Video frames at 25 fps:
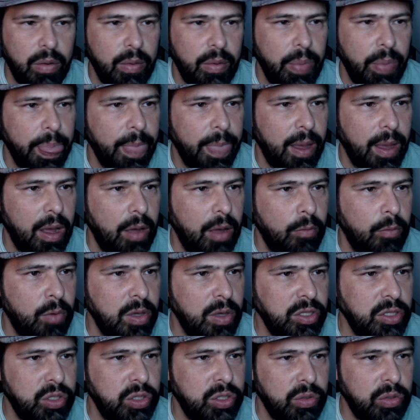I
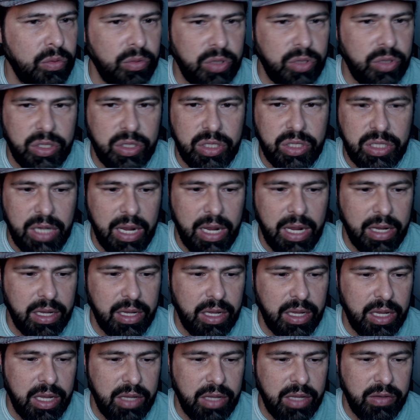want you to
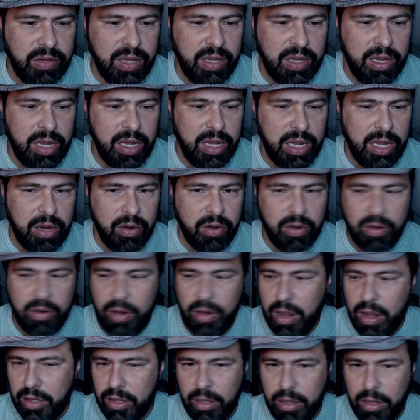see here
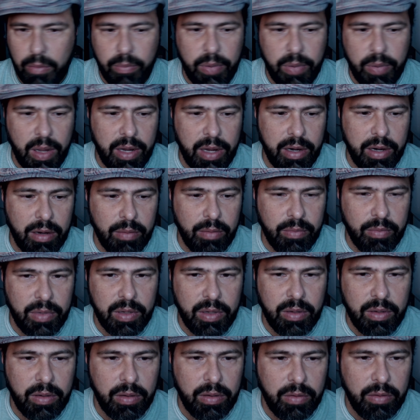on the bottom,
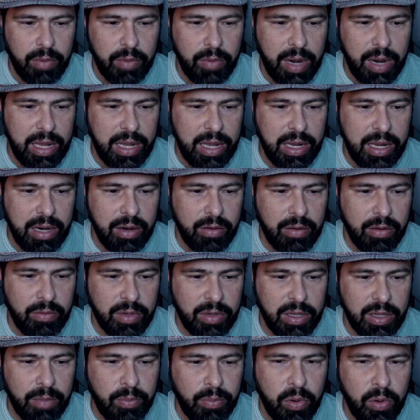right here where the
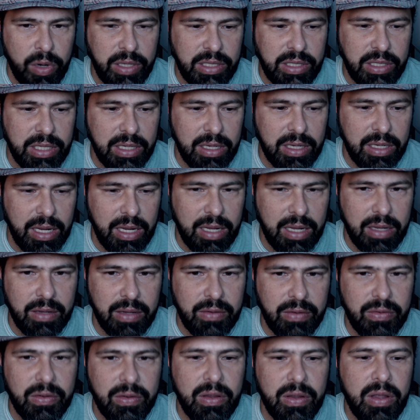point
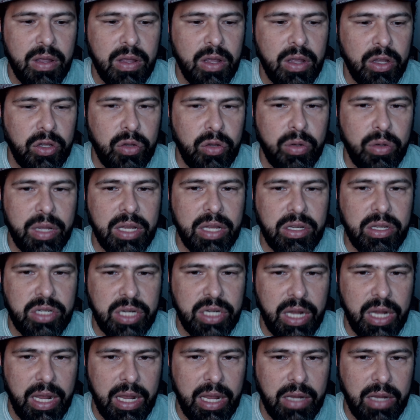is, you can
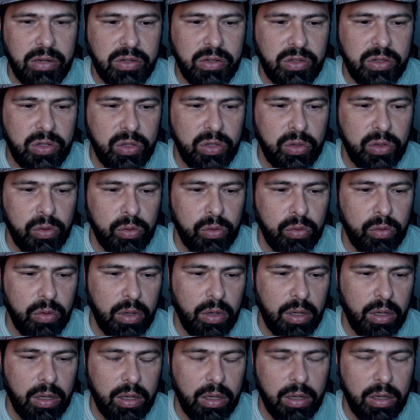change
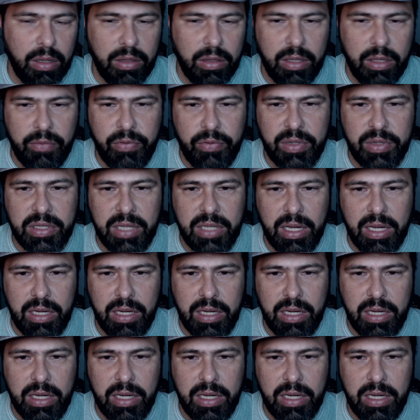to different settings.